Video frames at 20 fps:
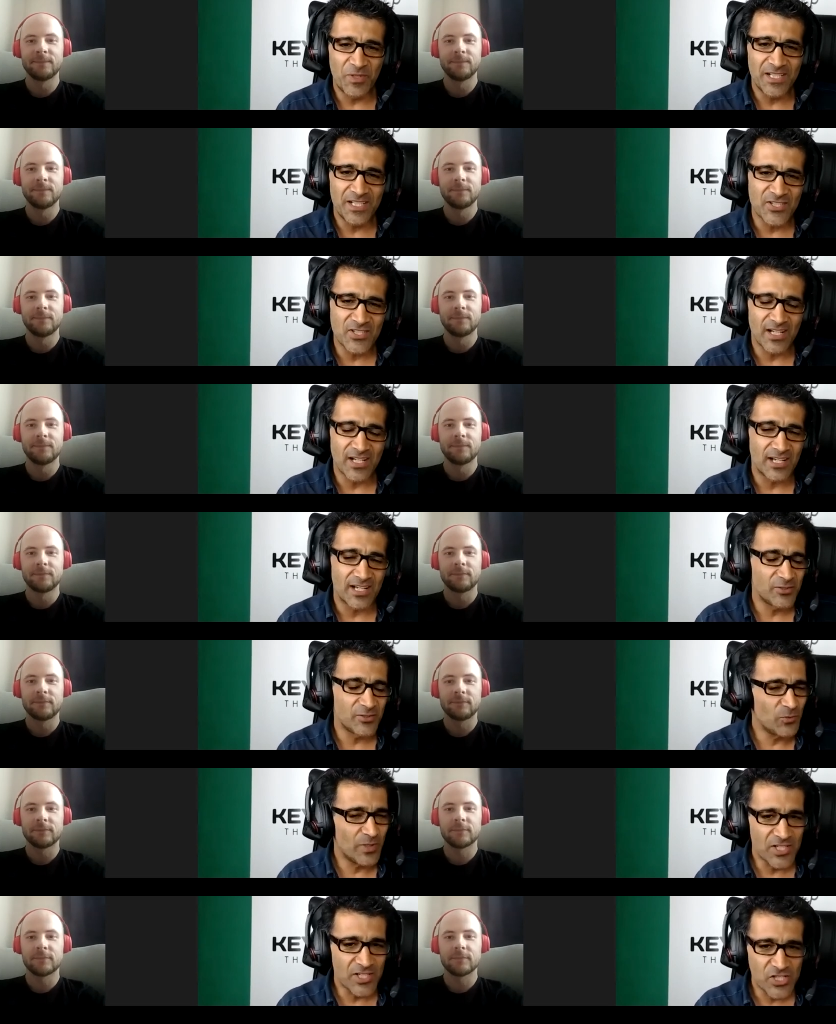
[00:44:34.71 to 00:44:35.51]
Speaker 1: much. Uh,
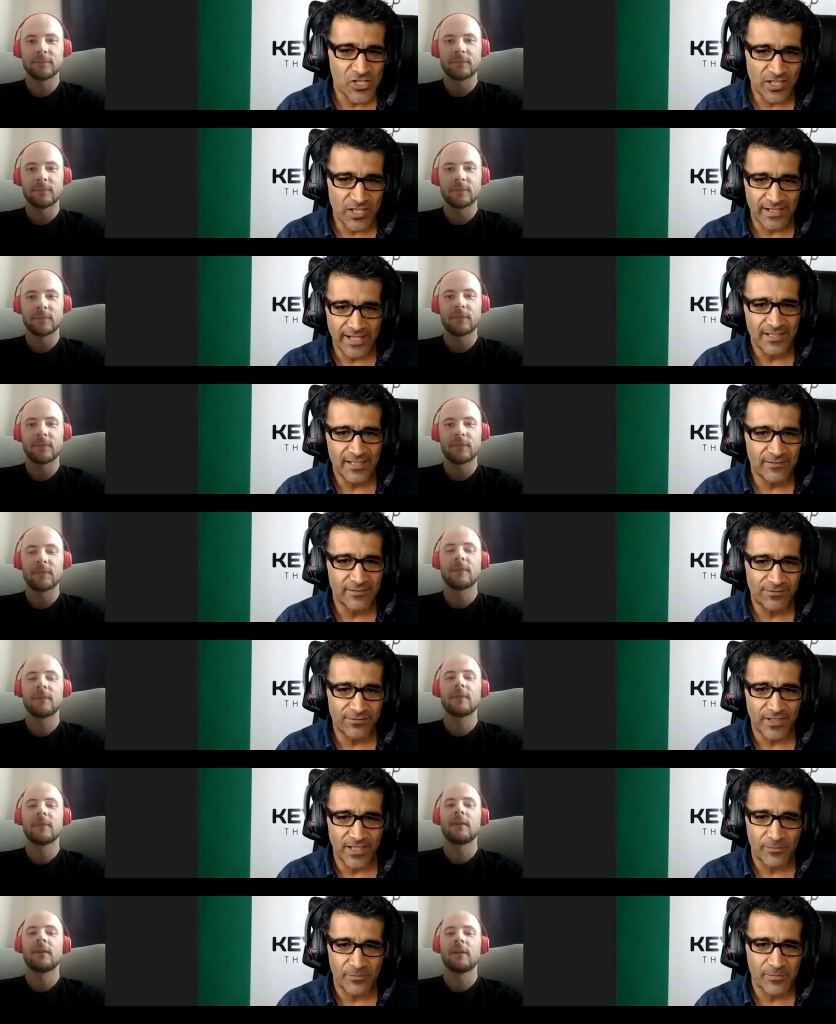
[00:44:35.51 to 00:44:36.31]
you want to share any?
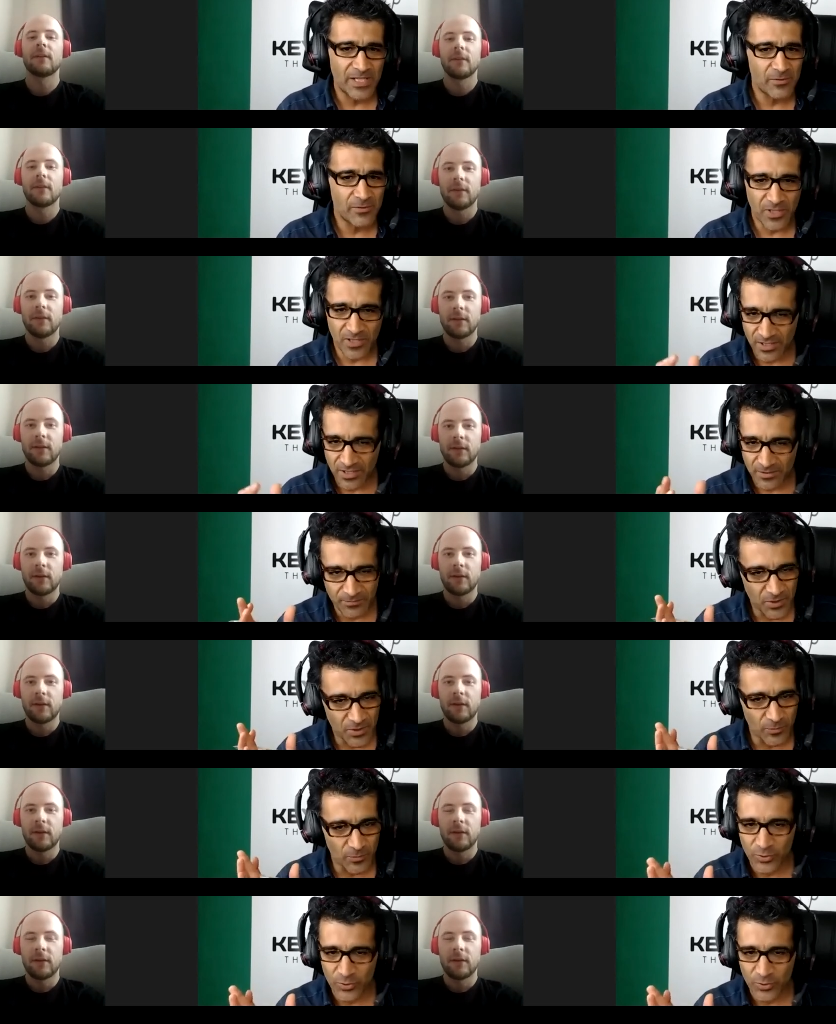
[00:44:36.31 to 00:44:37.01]
I mean, I'm gonna you know